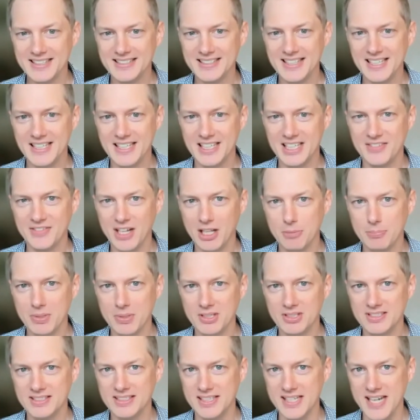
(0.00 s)
is that
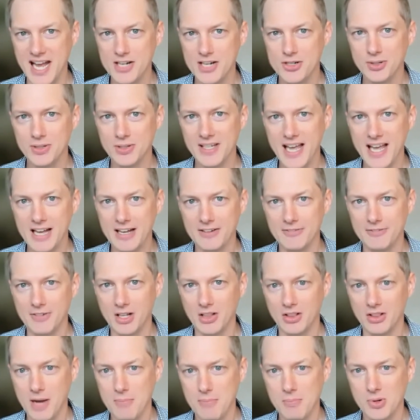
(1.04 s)
developers naturally have
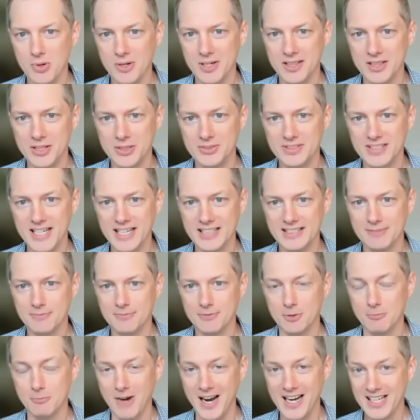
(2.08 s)
a lot more enthusiasm
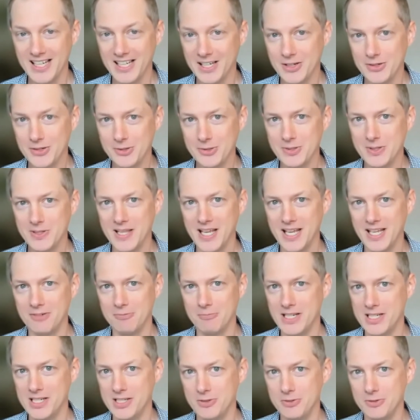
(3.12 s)
for writing code than
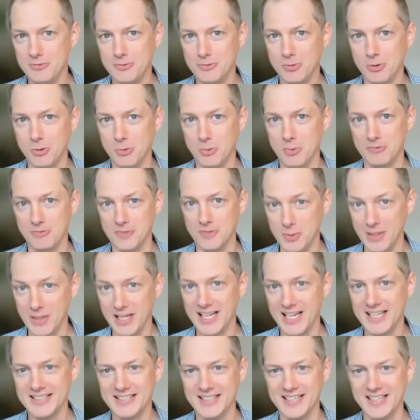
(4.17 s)
we do for
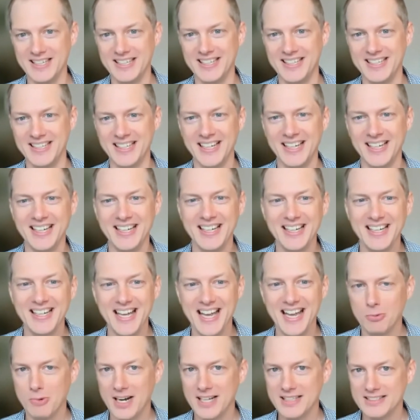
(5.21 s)
reviewing it.
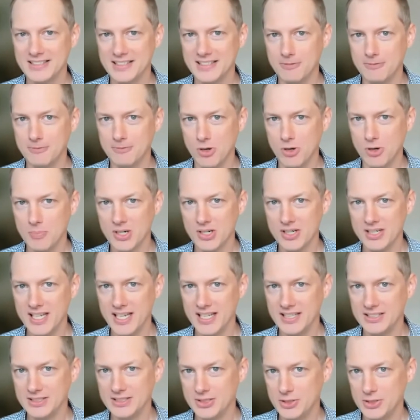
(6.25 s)
Whereas the former
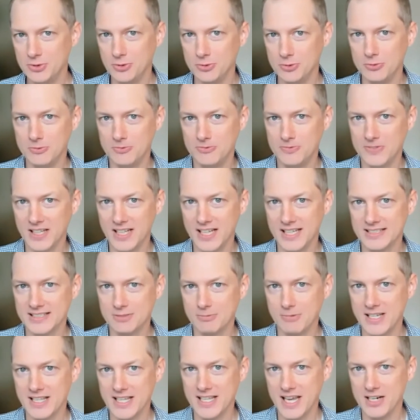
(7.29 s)
tends to fill us
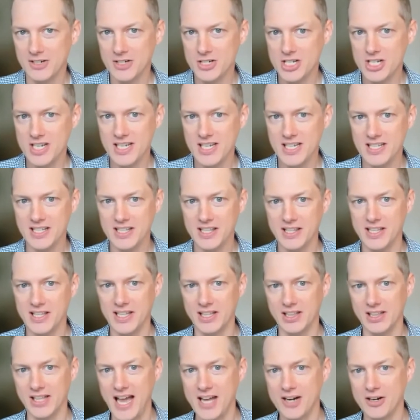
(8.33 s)
with energy, the
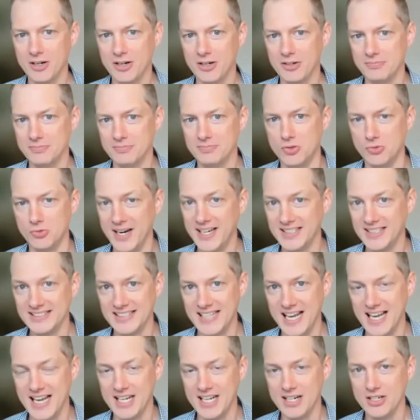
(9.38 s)
latter drains that